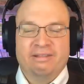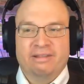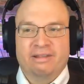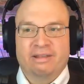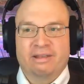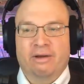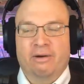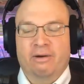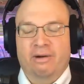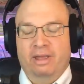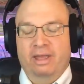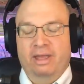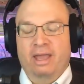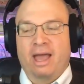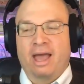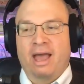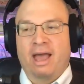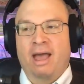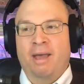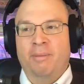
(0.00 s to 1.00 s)
Oh yeah,
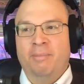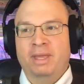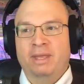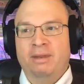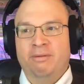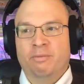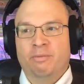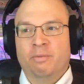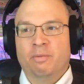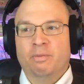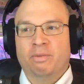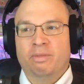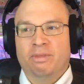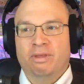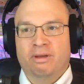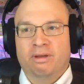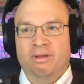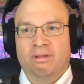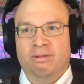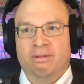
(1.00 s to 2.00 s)
I mean
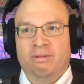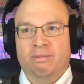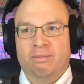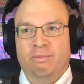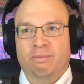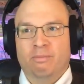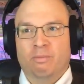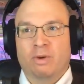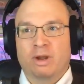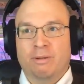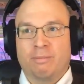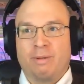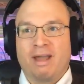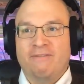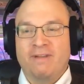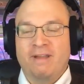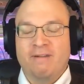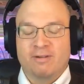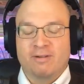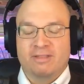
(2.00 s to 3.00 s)
the one of my
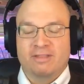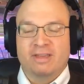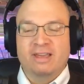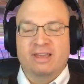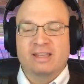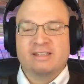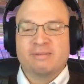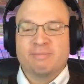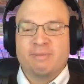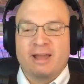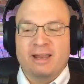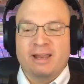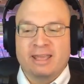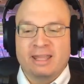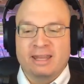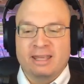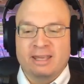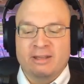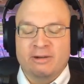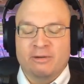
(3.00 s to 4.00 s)
favorite things about
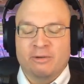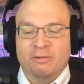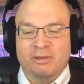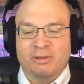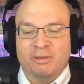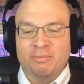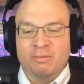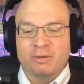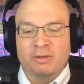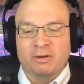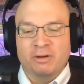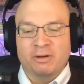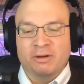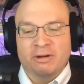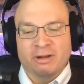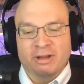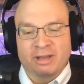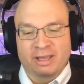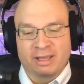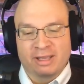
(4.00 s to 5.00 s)
getting an old
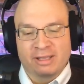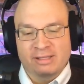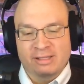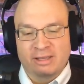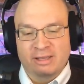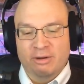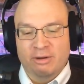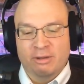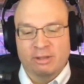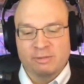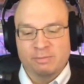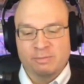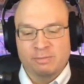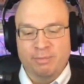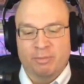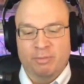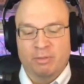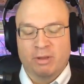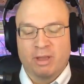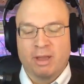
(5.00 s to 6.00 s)
computer is you know because
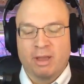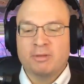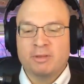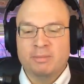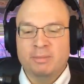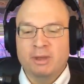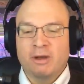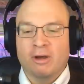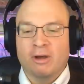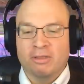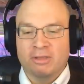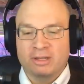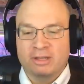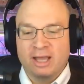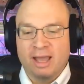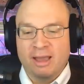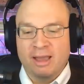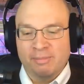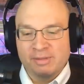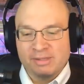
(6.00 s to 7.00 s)
people come to me all the
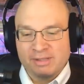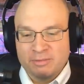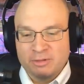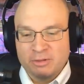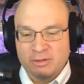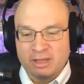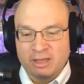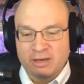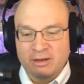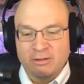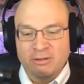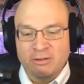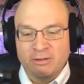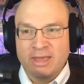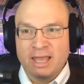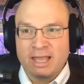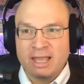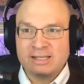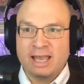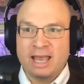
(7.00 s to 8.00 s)
time as I'm sure they do.
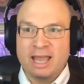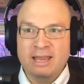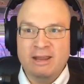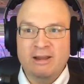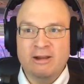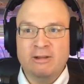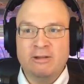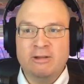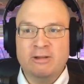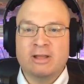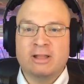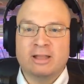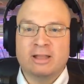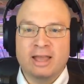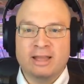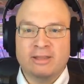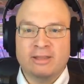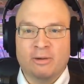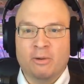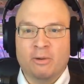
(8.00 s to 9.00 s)
They say, "I hear you
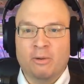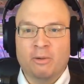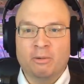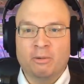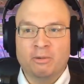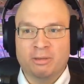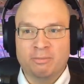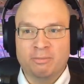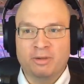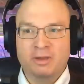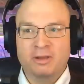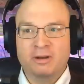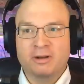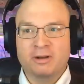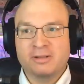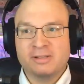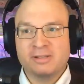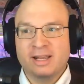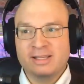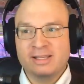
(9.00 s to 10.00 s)
collect old
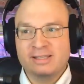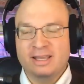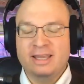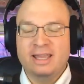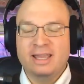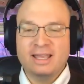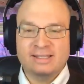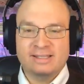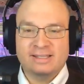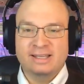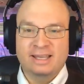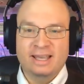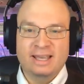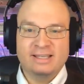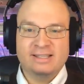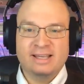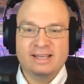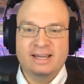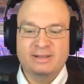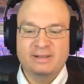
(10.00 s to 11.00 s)
computers," and I say, "Yes,
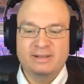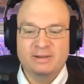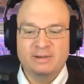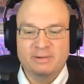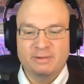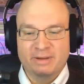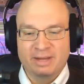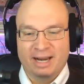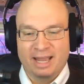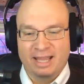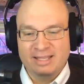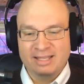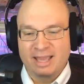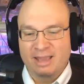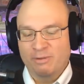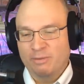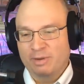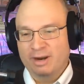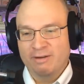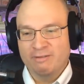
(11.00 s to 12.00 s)
yes, I do," and I
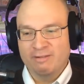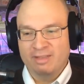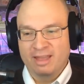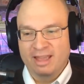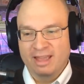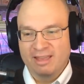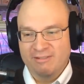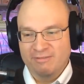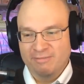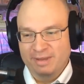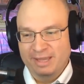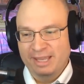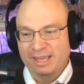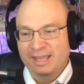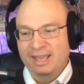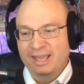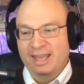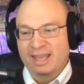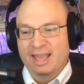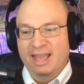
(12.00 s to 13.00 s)
take whatever they give me.
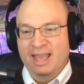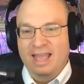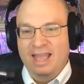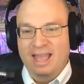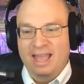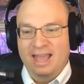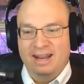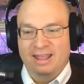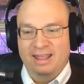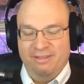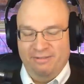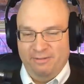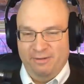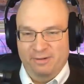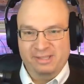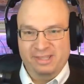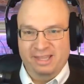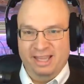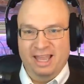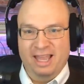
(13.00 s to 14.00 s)
And uh, the
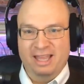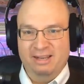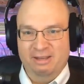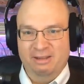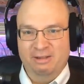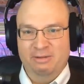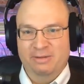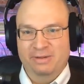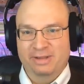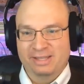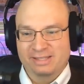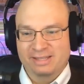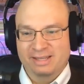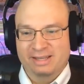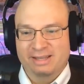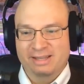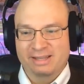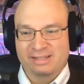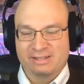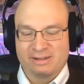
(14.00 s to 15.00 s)
first thing I do is
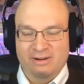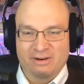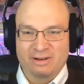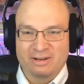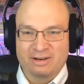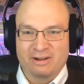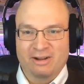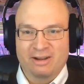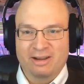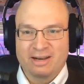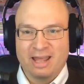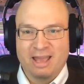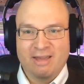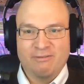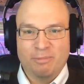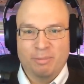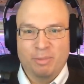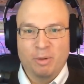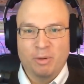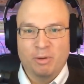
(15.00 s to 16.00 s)
uh, is turn it on and
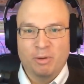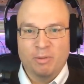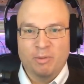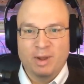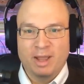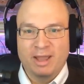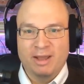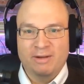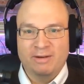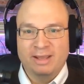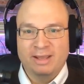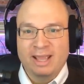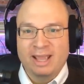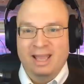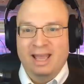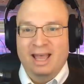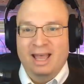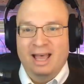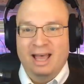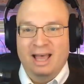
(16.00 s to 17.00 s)
have a poke around.
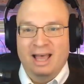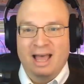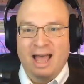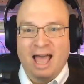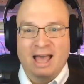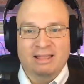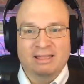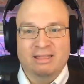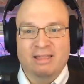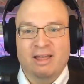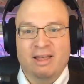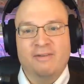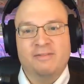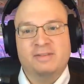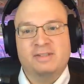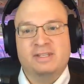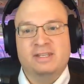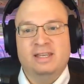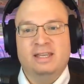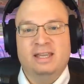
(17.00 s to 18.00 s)
Uh, I love
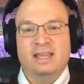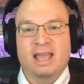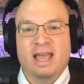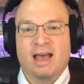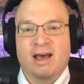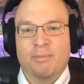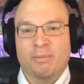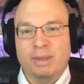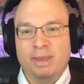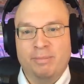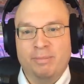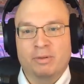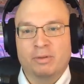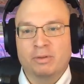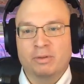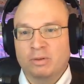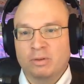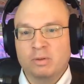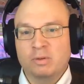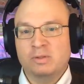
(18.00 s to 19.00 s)
seeing how people
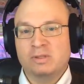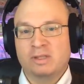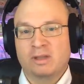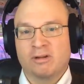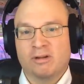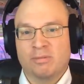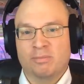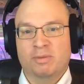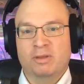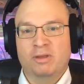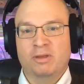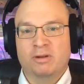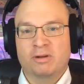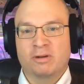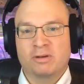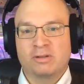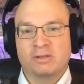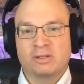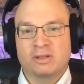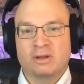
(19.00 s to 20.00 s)
use their
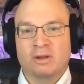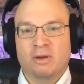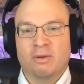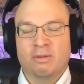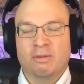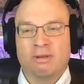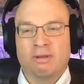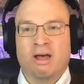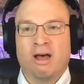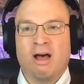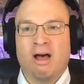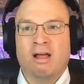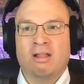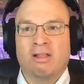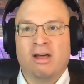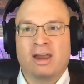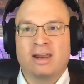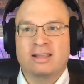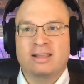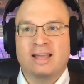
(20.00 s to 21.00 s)
computers. You know, a, a
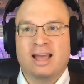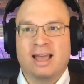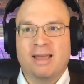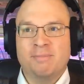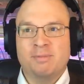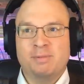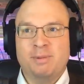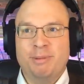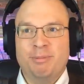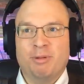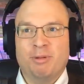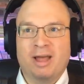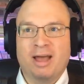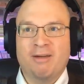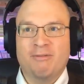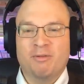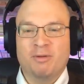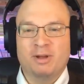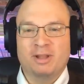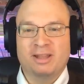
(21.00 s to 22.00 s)
lot of times people
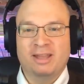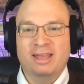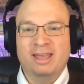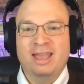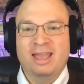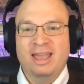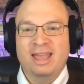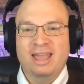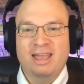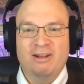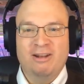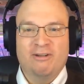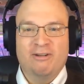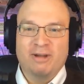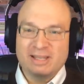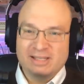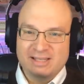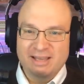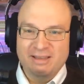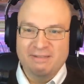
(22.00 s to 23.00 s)
have really
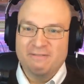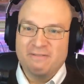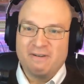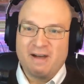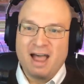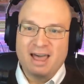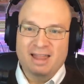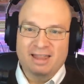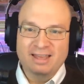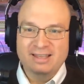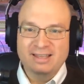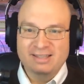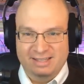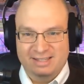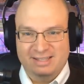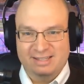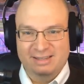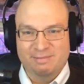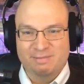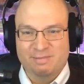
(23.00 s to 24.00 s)
interesting filing
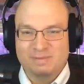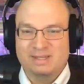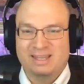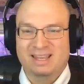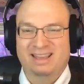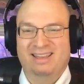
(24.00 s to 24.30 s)
systems.